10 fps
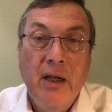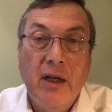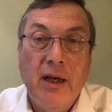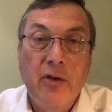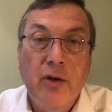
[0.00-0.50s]

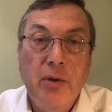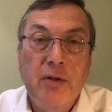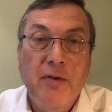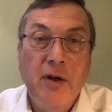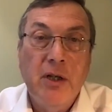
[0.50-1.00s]
The country was
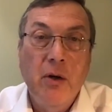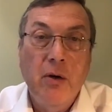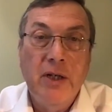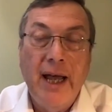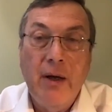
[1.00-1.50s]
first
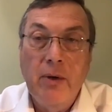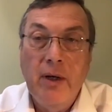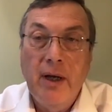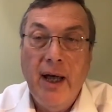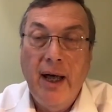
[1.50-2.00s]
locked down
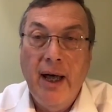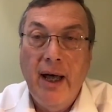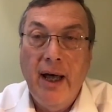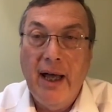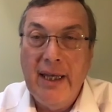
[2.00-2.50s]

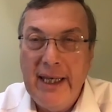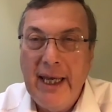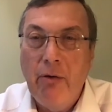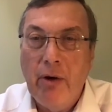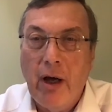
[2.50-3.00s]
a
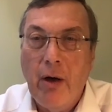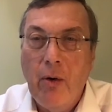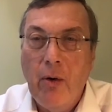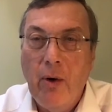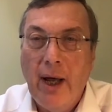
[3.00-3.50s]
year
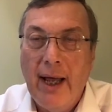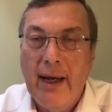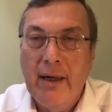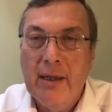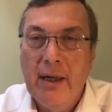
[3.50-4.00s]
ago,
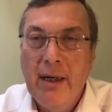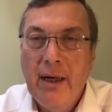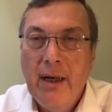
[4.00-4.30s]
and